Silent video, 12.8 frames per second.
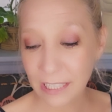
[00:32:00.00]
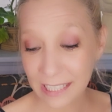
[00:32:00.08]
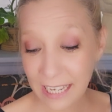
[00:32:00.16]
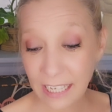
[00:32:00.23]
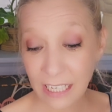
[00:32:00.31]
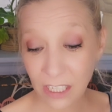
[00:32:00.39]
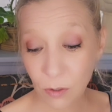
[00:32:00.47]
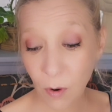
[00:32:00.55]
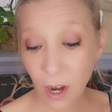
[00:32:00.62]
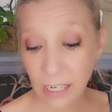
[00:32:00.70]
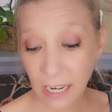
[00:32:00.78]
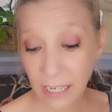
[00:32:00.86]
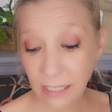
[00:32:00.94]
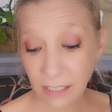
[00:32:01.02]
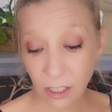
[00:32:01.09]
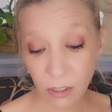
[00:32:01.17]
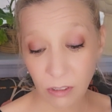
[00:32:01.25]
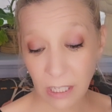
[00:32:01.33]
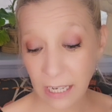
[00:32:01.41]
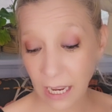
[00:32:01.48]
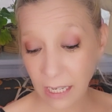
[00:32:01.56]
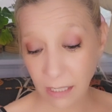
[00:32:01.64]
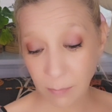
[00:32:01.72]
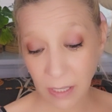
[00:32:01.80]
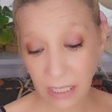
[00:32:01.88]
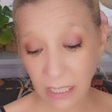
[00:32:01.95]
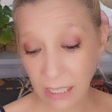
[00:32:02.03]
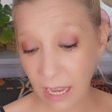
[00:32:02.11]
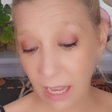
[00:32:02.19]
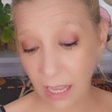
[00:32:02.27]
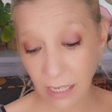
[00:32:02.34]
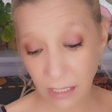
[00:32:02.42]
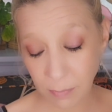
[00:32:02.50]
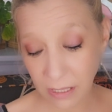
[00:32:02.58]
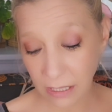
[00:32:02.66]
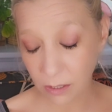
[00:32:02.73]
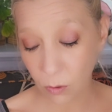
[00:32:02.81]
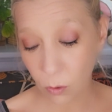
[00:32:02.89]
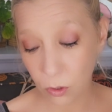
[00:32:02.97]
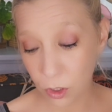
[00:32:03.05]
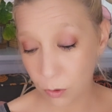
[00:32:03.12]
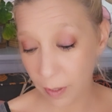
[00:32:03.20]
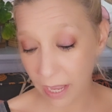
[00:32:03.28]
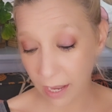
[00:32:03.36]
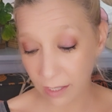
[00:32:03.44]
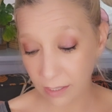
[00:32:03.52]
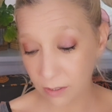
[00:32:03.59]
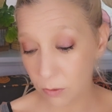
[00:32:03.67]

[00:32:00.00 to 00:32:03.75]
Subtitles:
and steady, you are getting there. Don't let anybody hold you back.